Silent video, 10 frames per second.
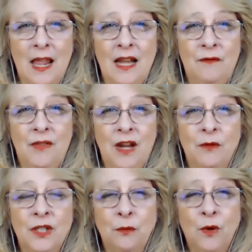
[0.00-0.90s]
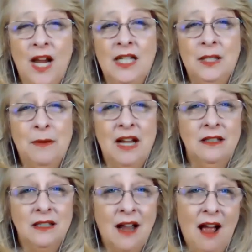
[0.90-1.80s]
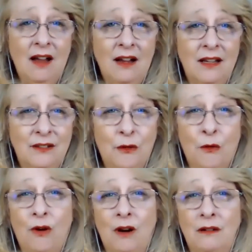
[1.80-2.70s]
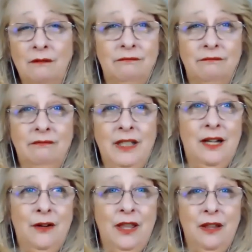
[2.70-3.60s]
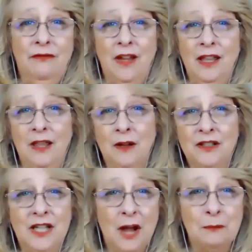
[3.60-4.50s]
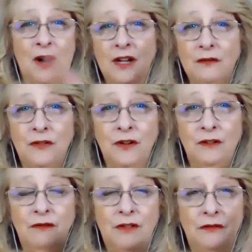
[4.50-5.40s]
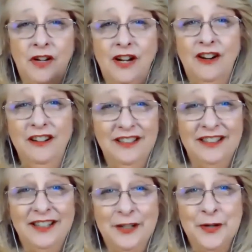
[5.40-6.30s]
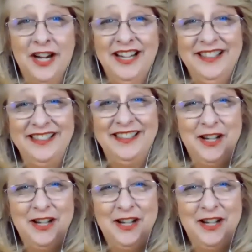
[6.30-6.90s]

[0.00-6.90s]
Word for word: And if there was a way to buy stock or, you know, in the in the stock market for for fear, right?